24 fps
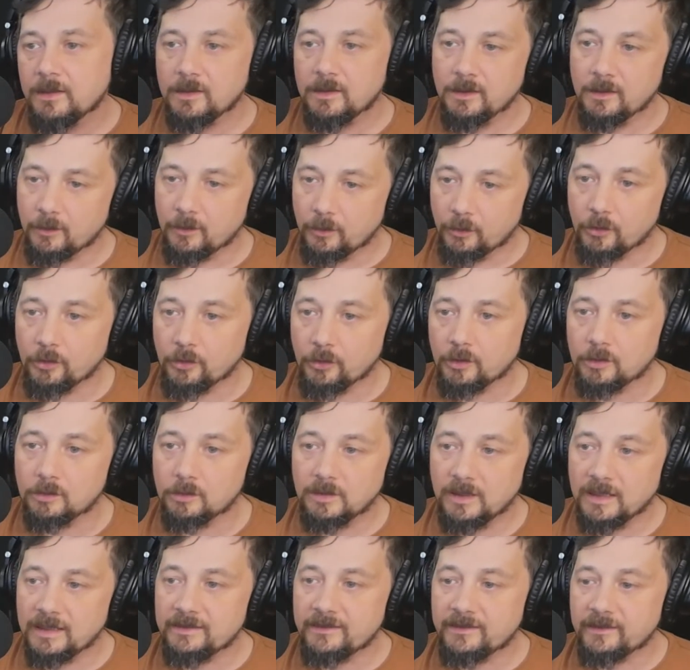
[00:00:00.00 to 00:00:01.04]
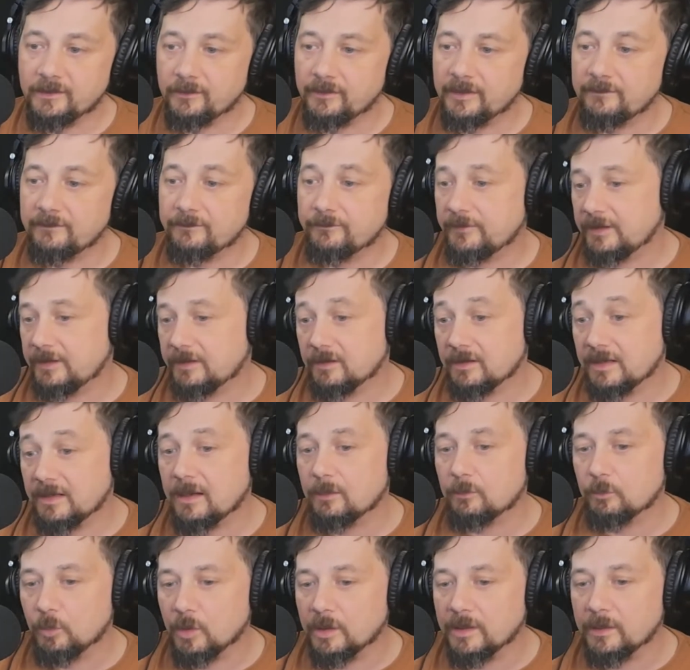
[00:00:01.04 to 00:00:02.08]
her until they figured
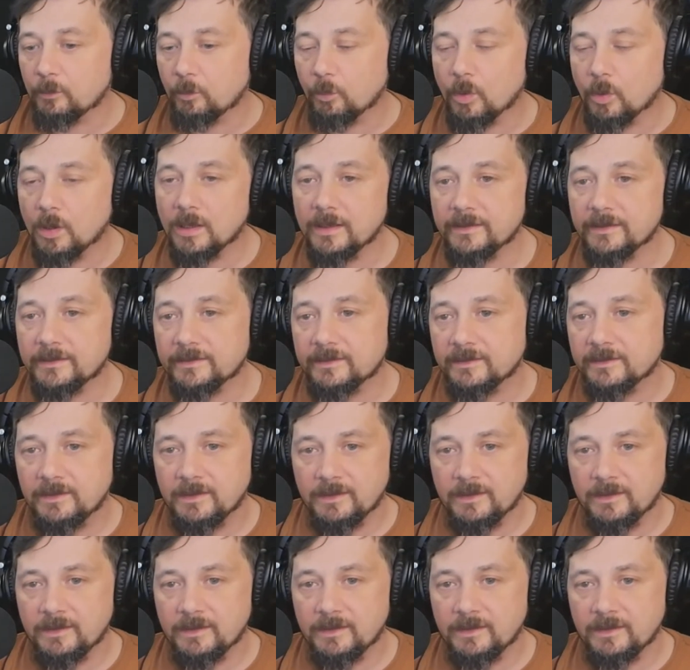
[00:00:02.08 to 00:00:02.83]
out what it was.